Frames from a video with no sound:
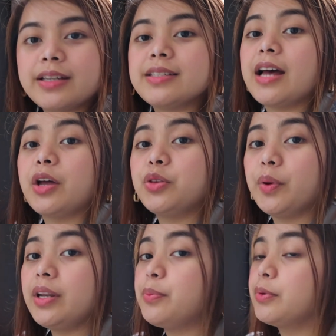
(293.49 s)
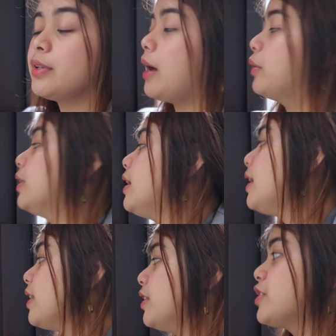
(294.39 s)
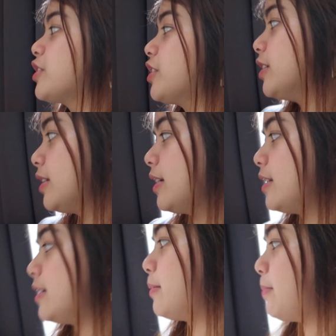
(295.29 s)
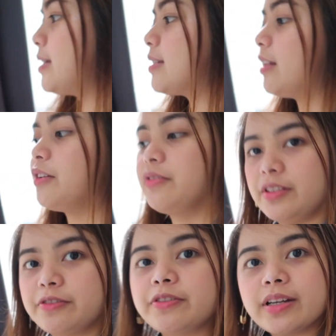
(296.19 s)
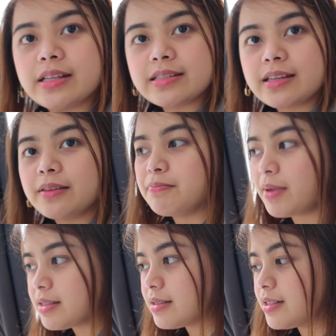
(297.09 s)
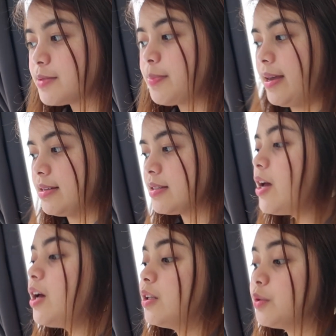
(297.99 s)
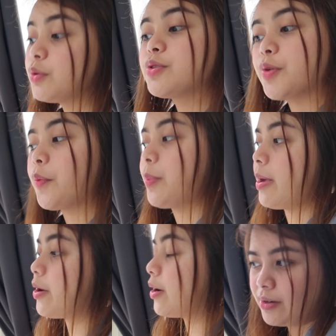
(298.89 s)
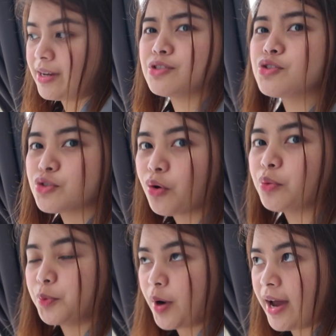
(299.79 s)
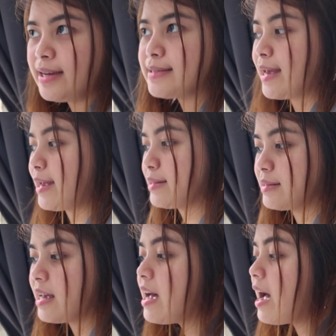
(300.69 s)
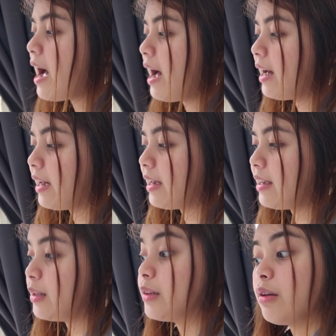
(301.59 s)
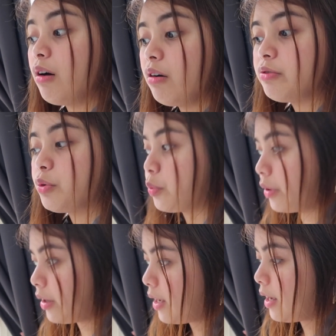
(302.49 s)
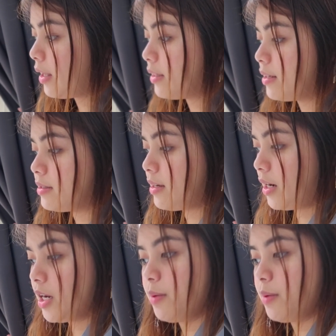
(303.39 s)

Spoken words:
is that when I pull out this curtain, it makes a lot of difference. It makes this space look so bigger and so bright, and I love working in this area